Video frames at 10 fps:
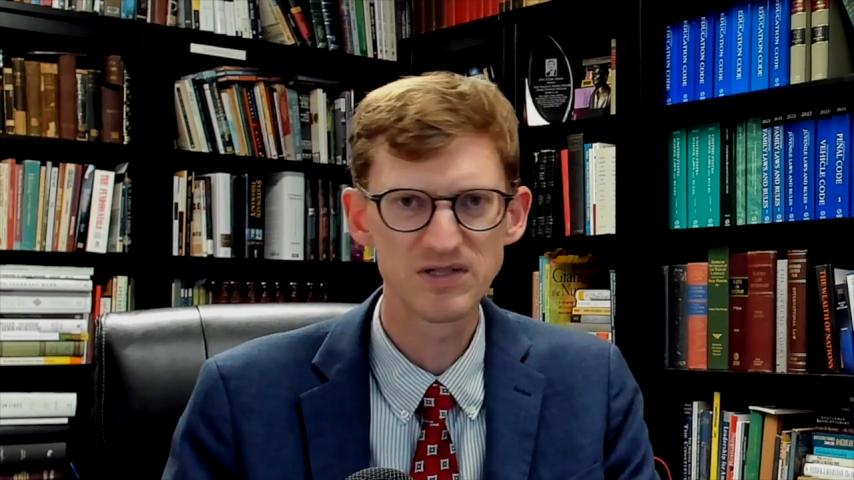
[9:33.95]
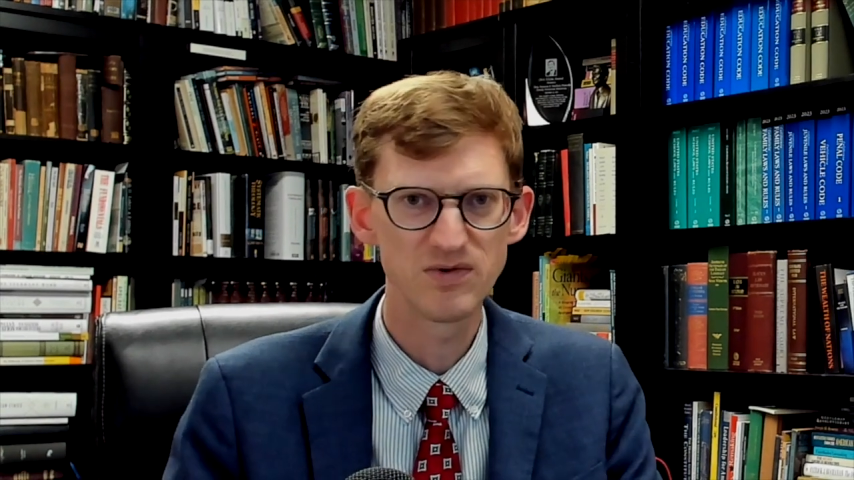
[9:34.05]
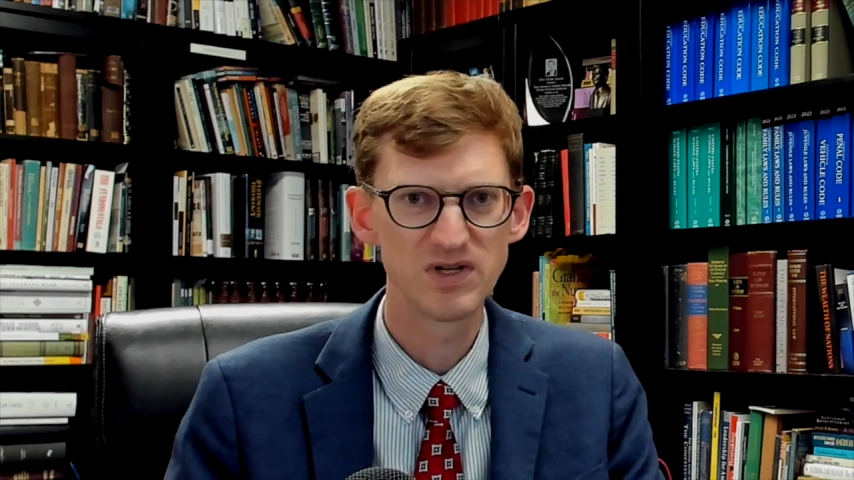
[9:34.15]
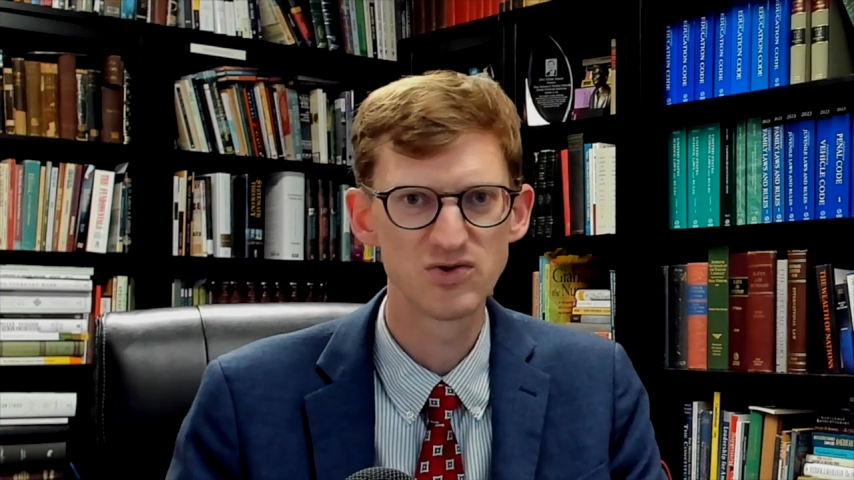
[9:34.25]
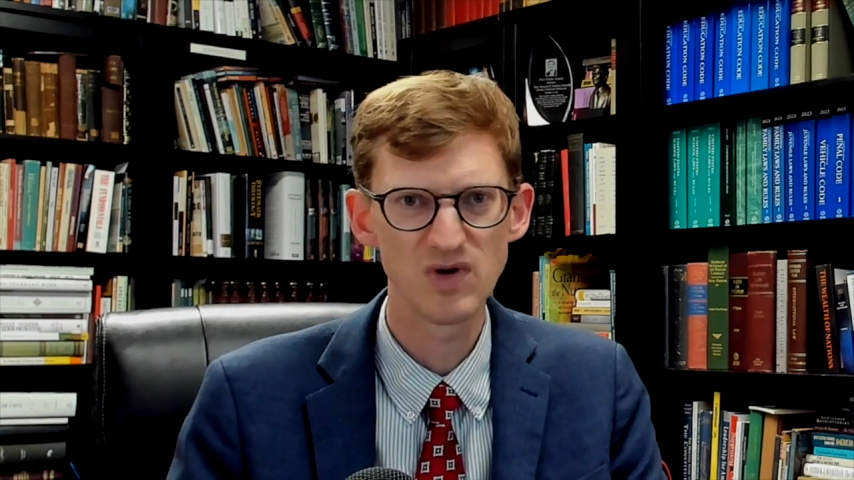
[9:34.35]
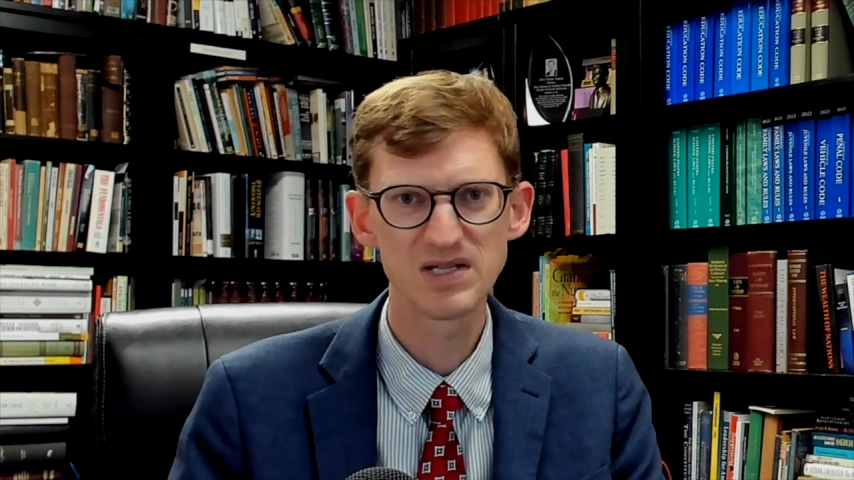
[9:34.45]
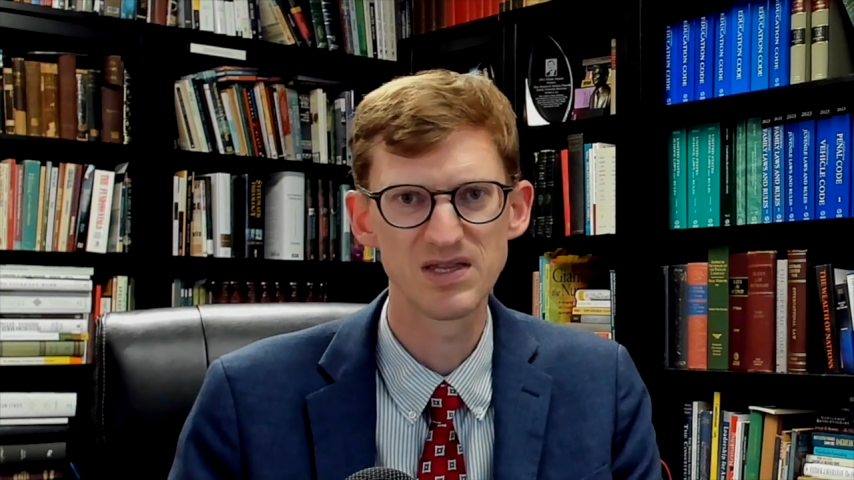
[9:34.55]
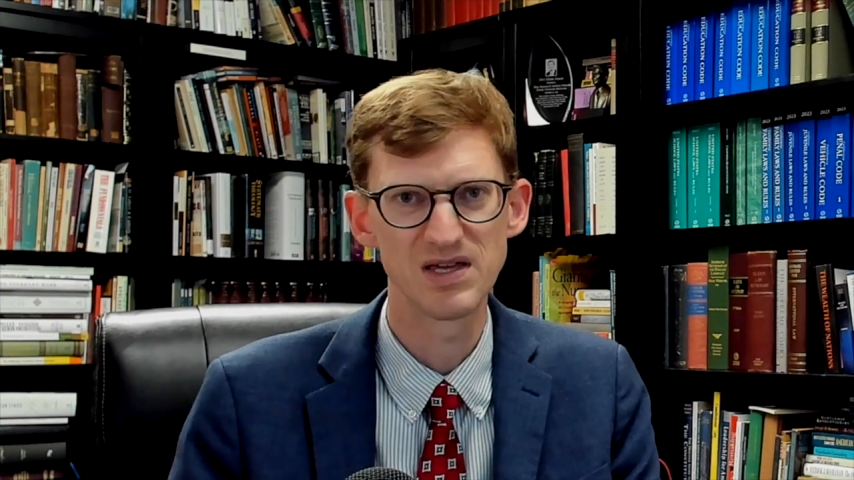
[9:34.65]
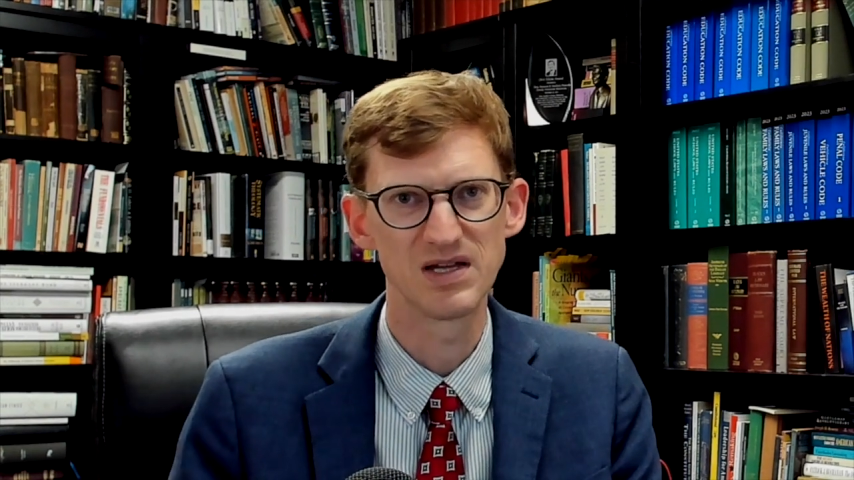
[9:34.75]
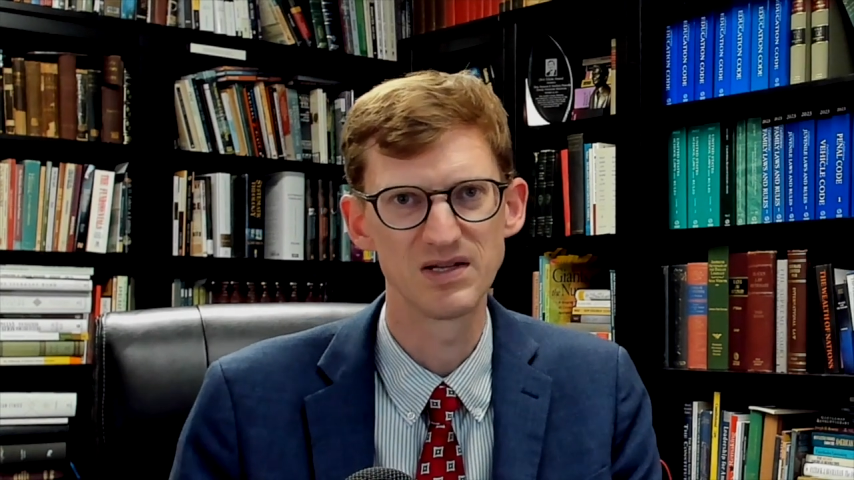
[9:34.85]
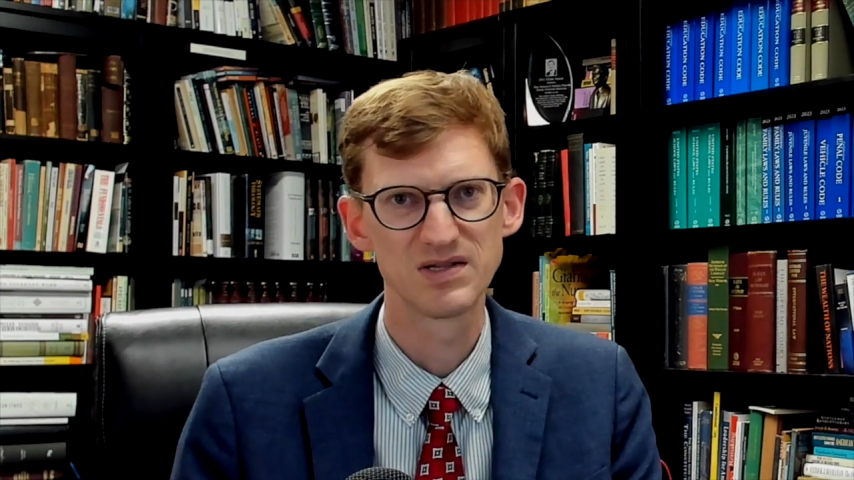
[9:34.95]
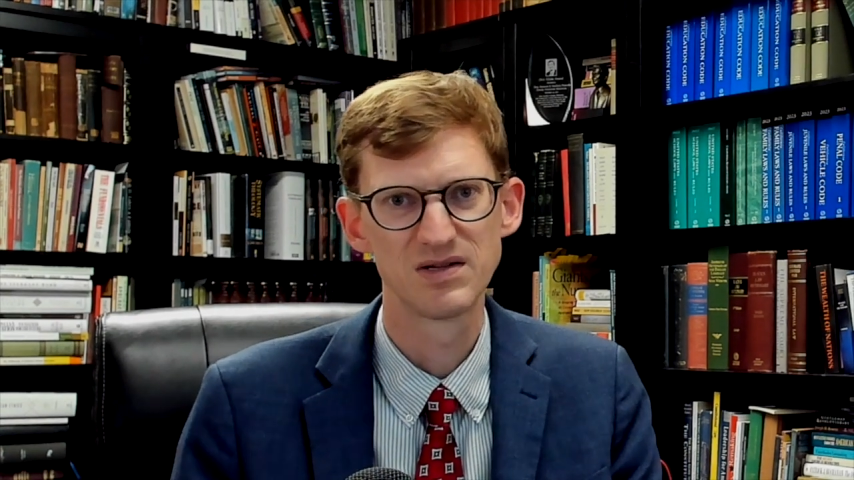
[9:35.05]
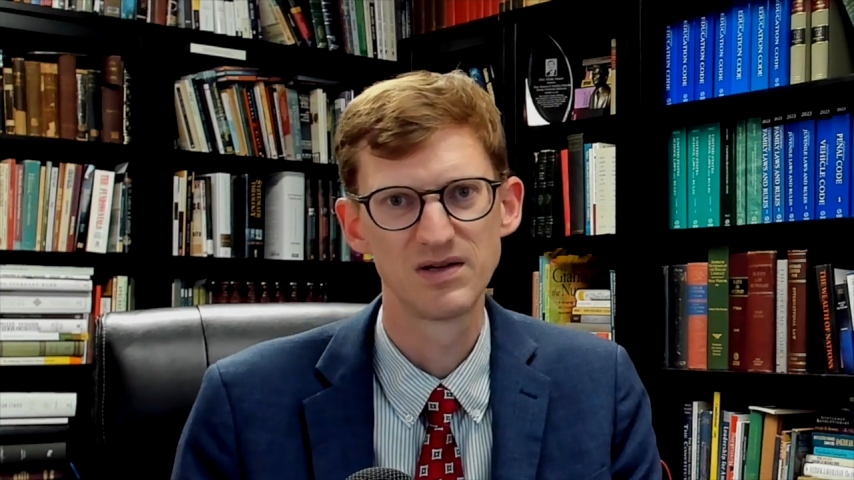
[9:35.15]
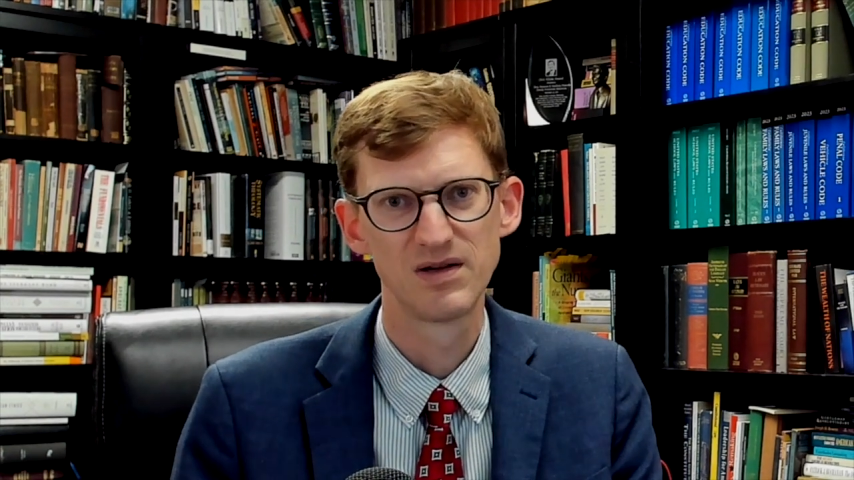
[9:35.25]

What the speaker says: to address things